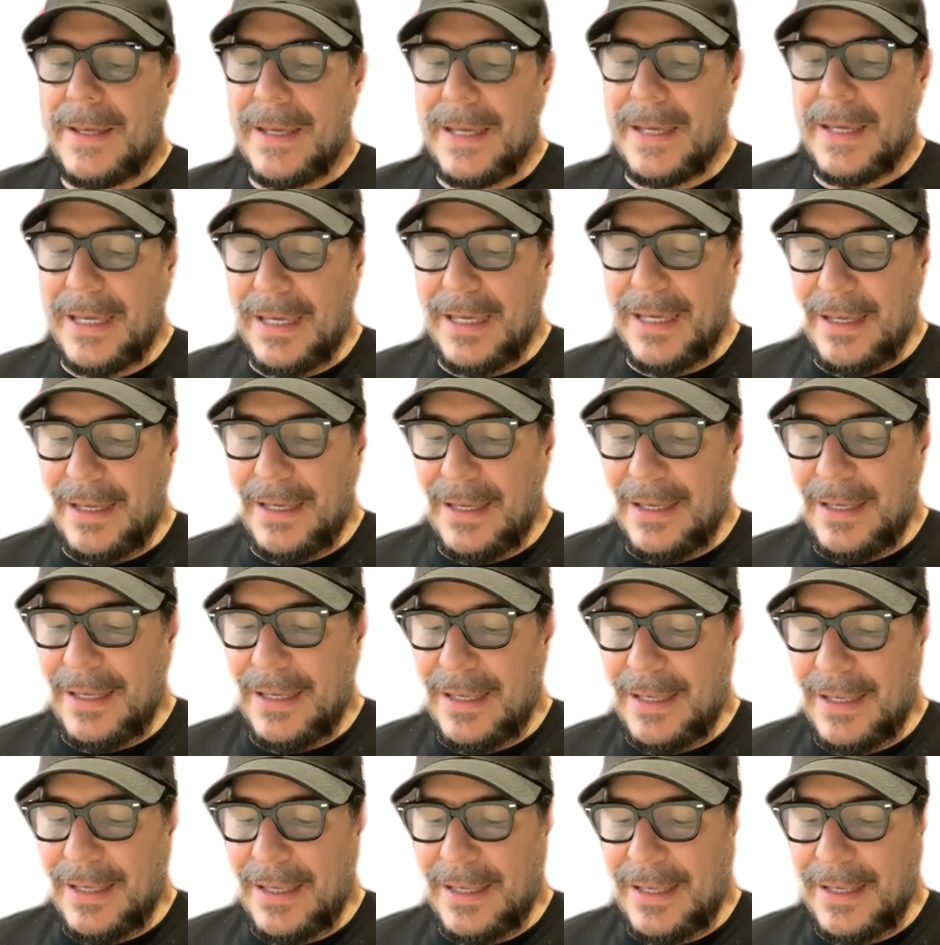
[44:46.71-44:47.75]

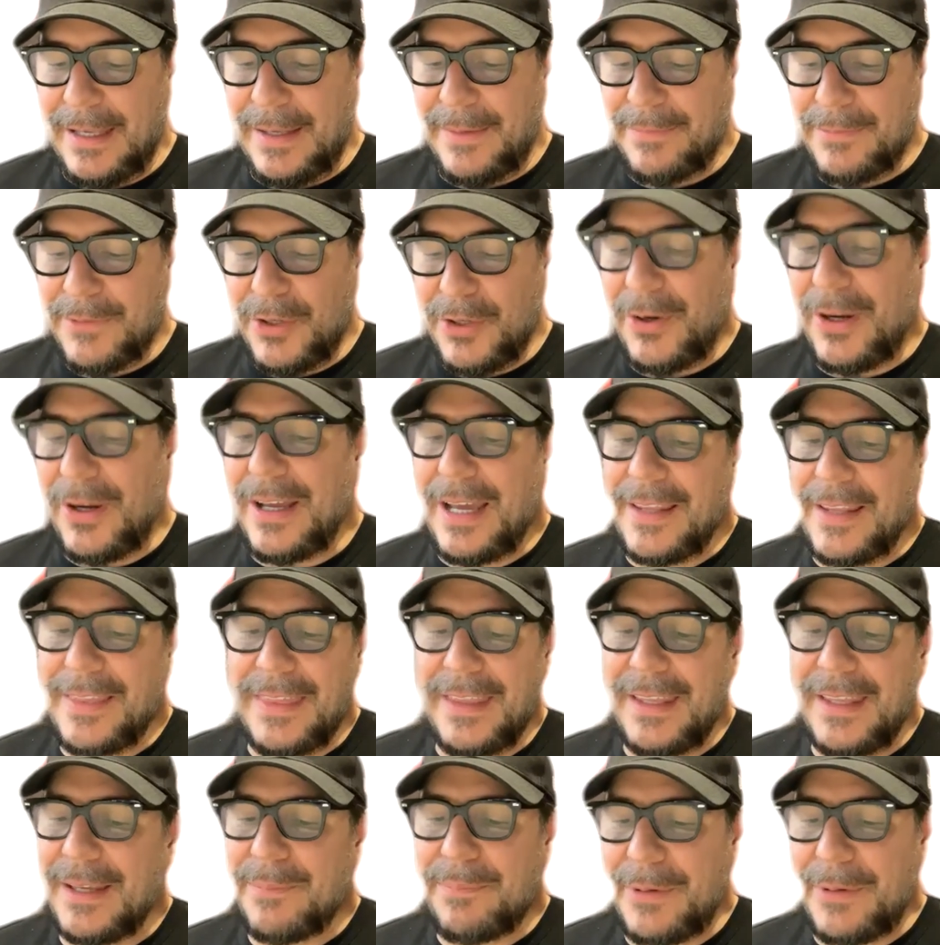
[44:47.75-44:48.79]
I
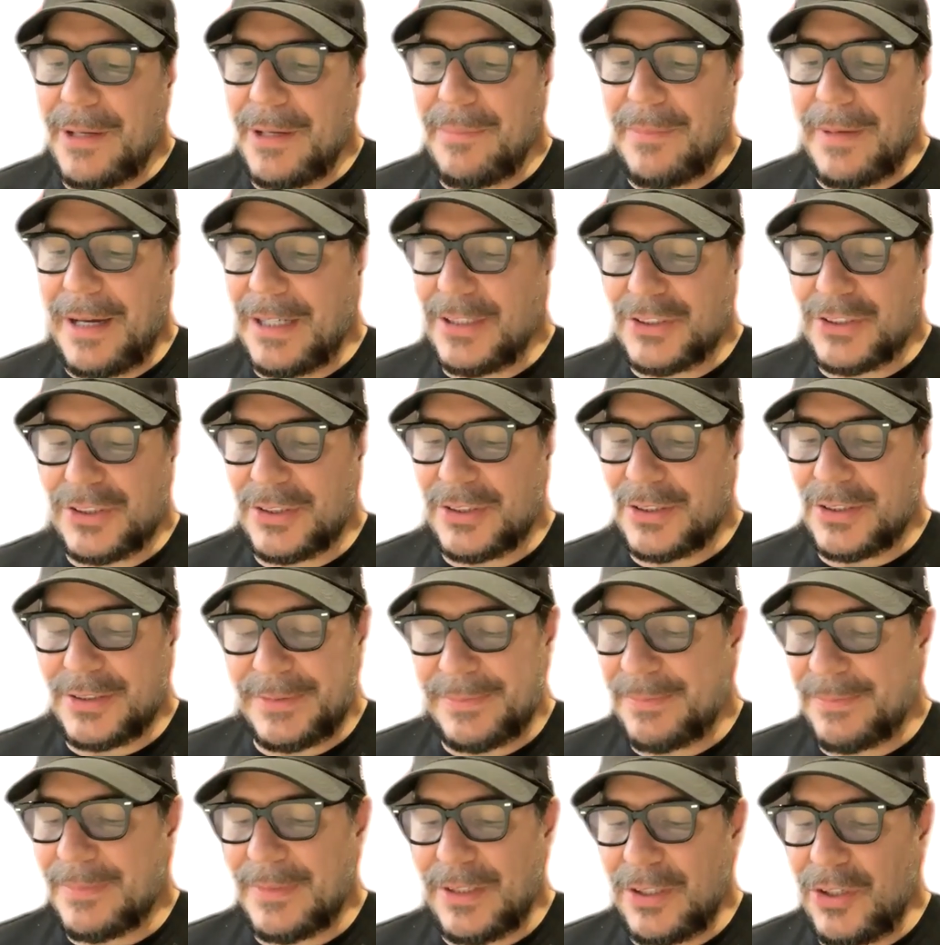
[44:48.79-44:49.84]
think pretty much,
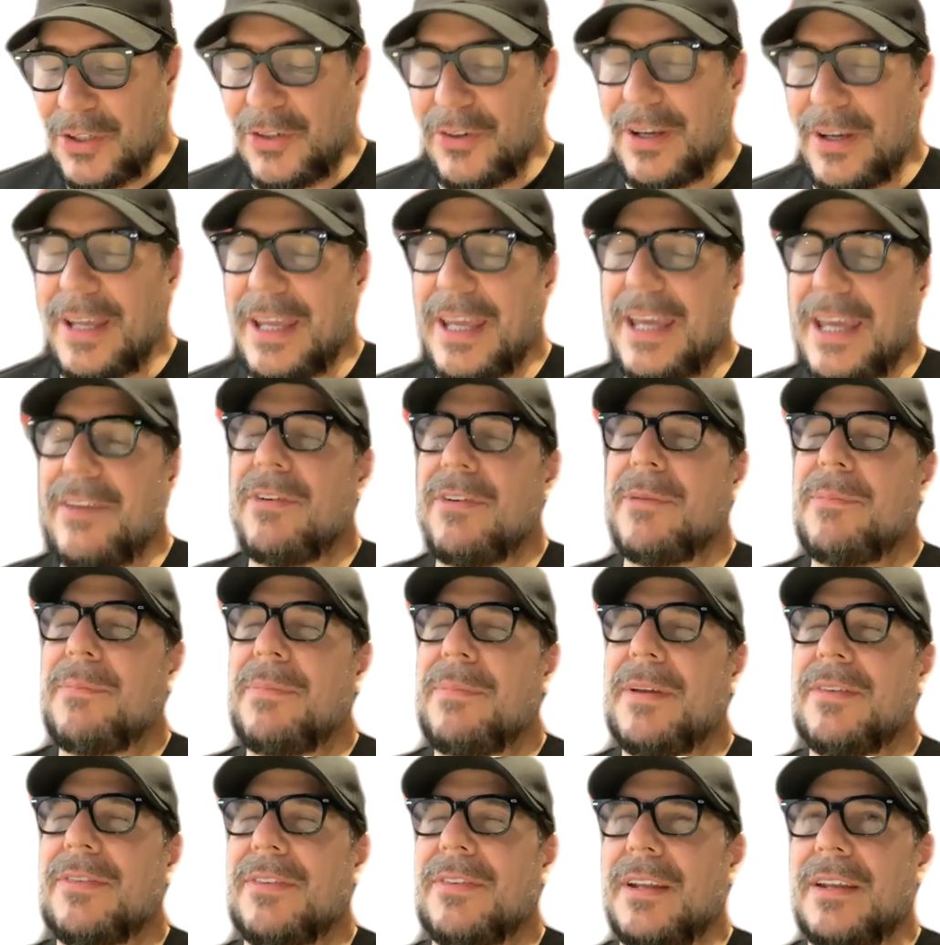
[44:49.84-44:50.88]
every
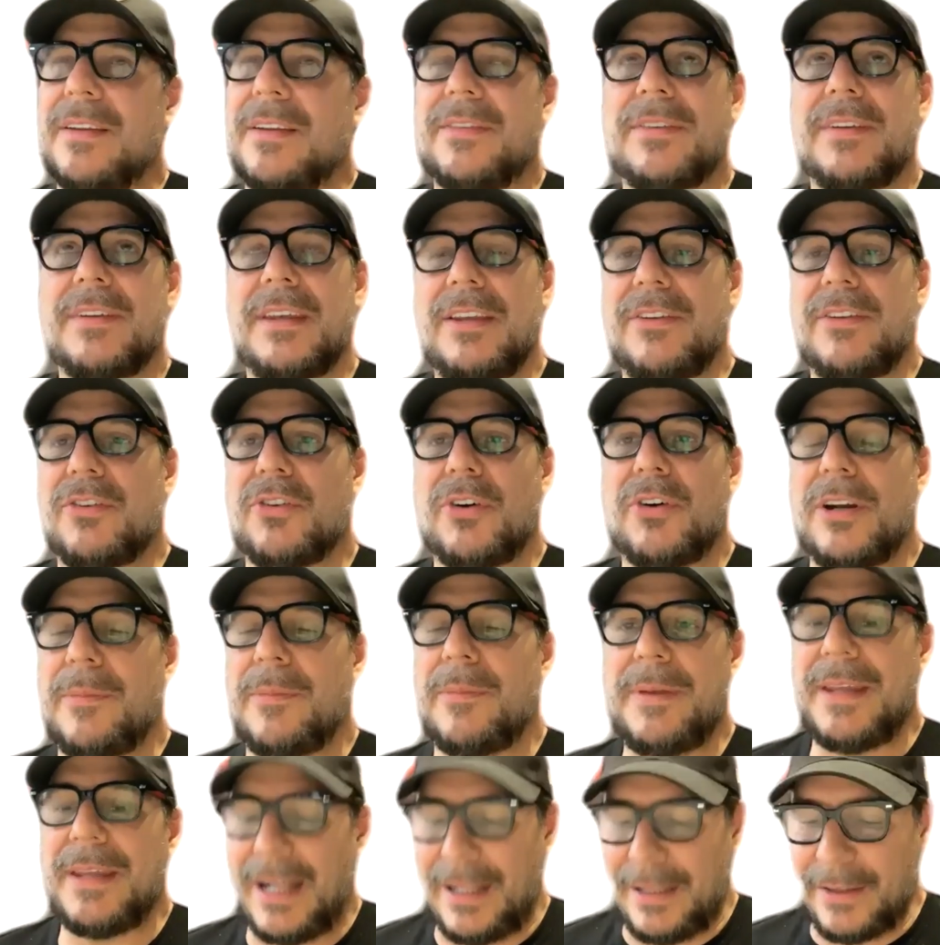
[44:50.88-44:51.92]
business is going to
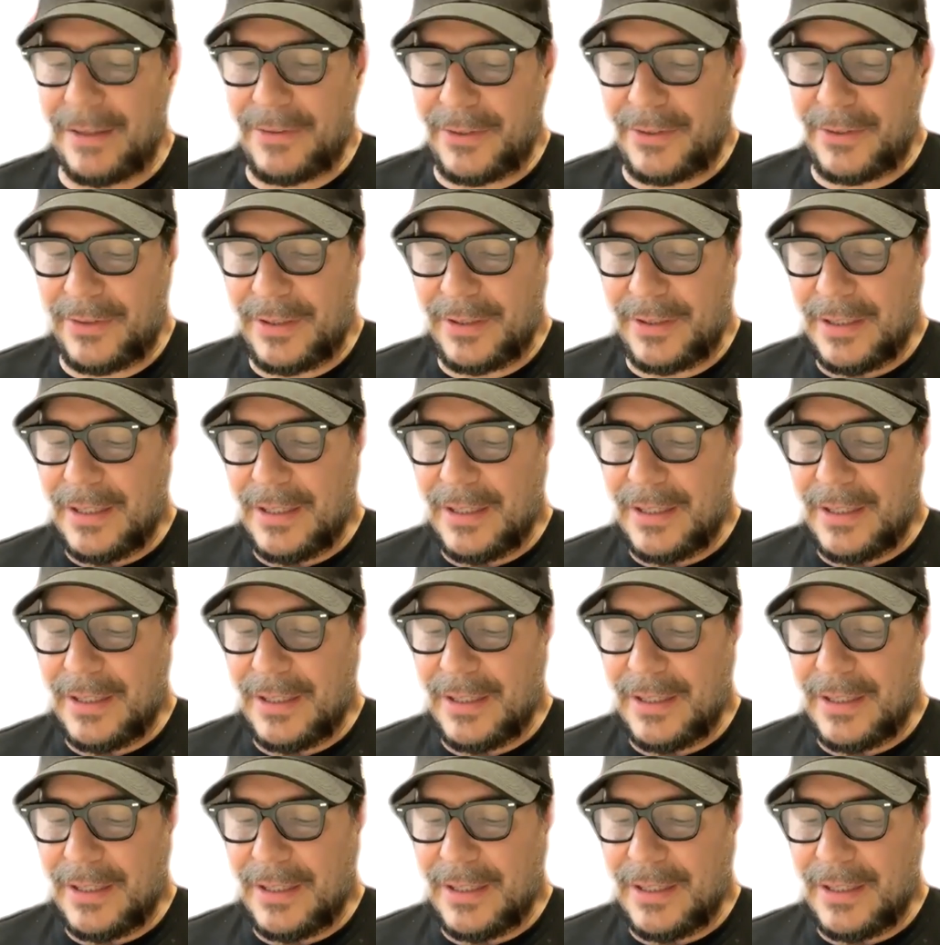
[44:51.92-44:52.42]
be altered.